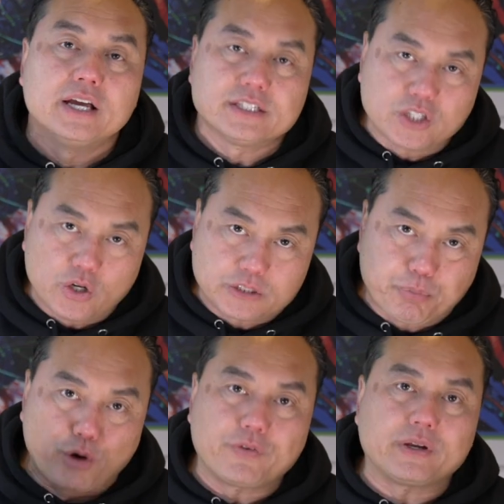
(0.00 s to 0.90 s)
So it's
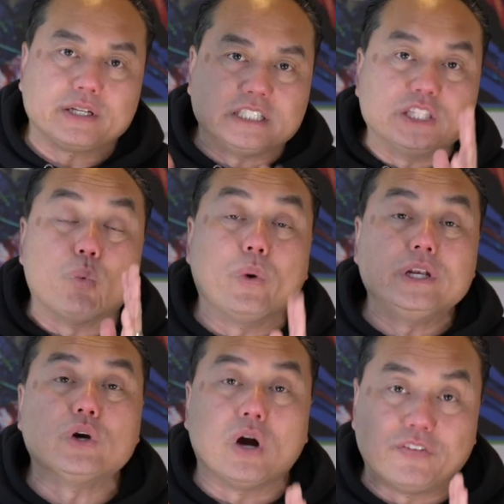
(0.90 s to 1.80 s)
perfect. It's in the
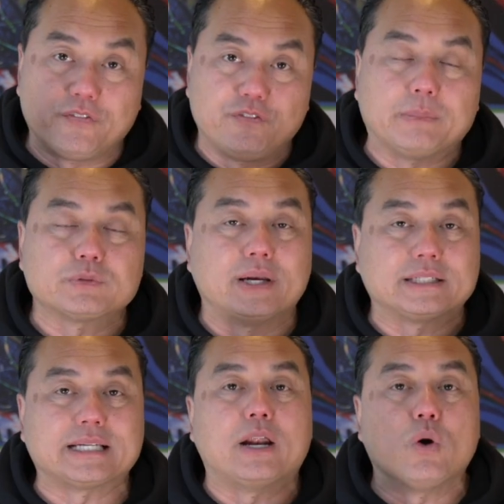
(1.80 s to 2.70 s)
window of a flip. So I
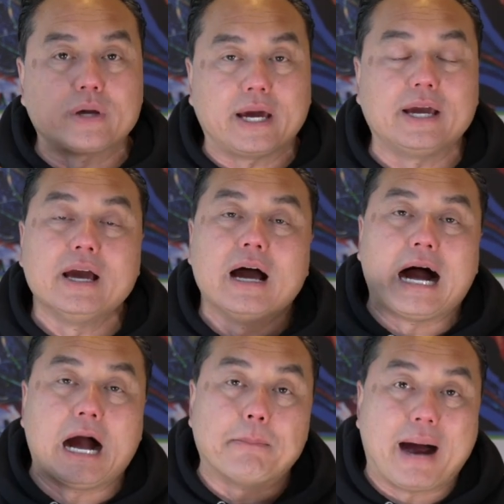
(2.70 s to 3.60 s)
decide, okay,
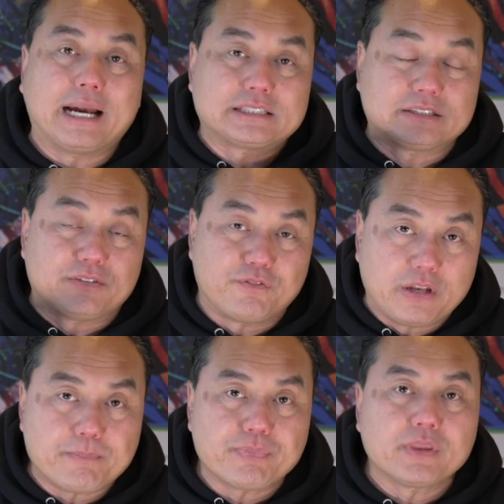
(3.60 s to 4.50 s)
I'll buy this as a
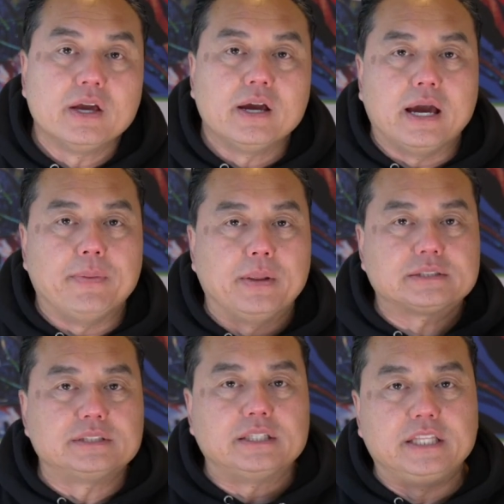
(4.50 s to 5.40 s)
flip. And
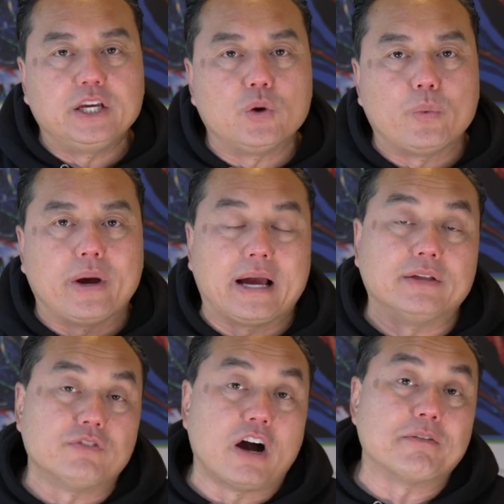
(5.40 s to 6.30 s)
this is the deal where I
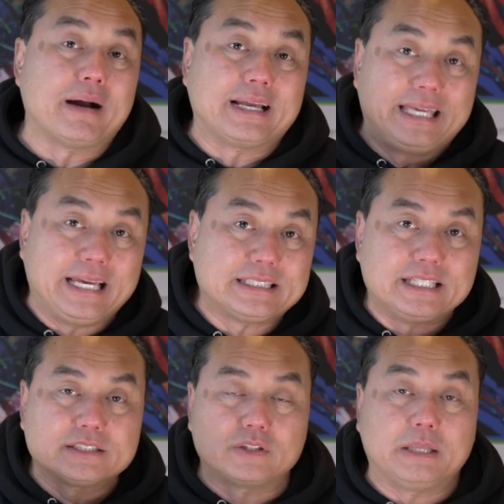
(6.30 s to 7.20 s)
involve my kids in
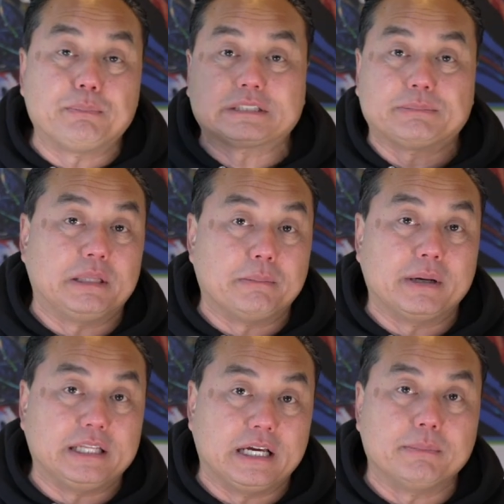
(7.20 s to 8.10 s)
it. So they put some of the
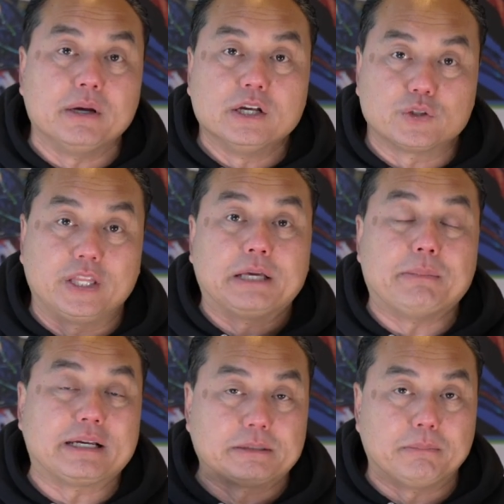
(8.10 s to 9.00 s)
money up so they can
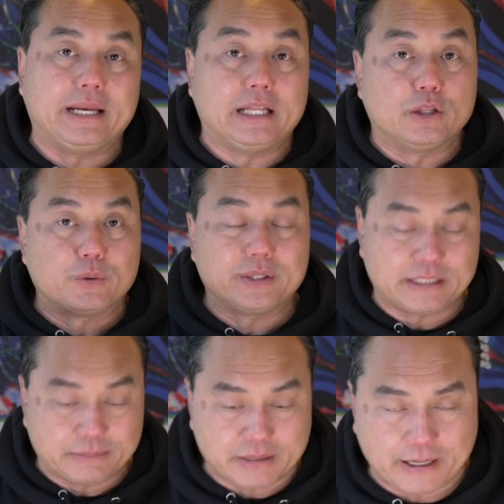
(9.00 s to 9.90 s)
make some money and learn at the
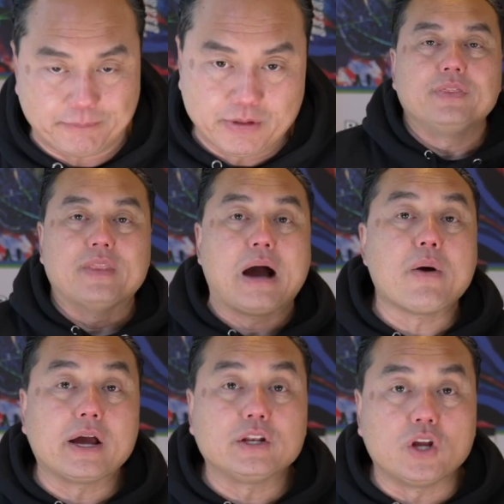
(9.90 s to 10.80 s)
same time. Now
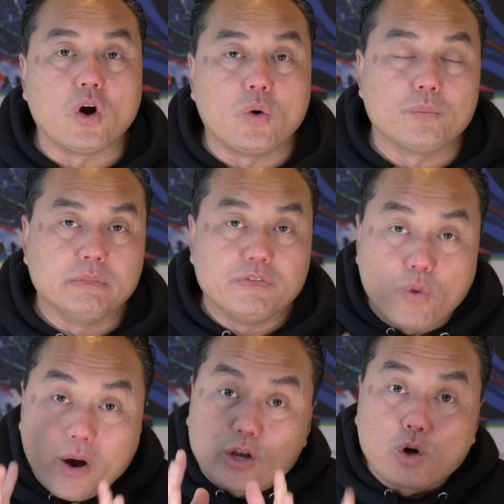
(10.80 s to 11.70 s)
I know
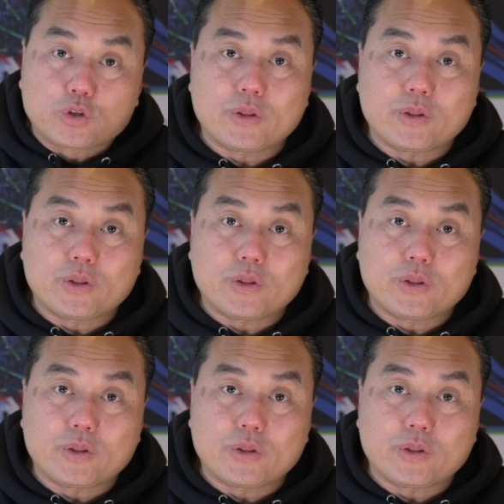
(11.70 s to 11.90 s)
before I go to